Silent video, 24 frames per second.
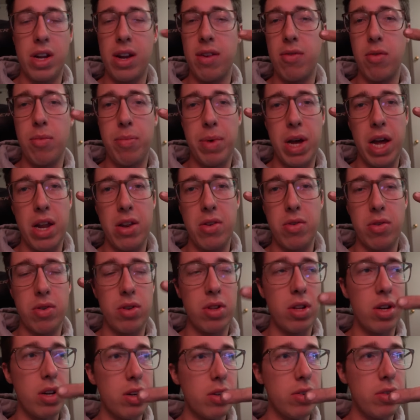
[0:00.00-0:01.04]
I never buy new
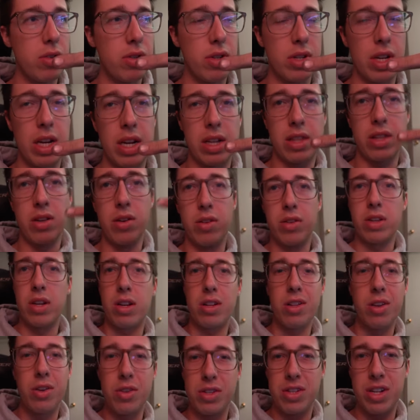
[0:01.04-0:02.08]
clothes. Like, the only
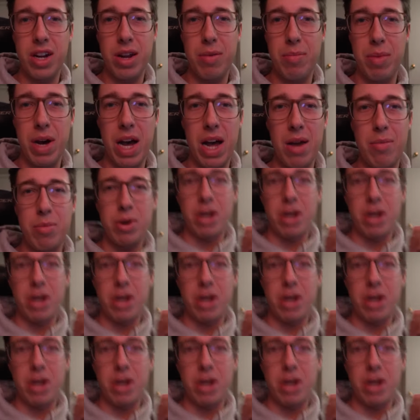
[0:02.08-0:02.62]
clothes that I buy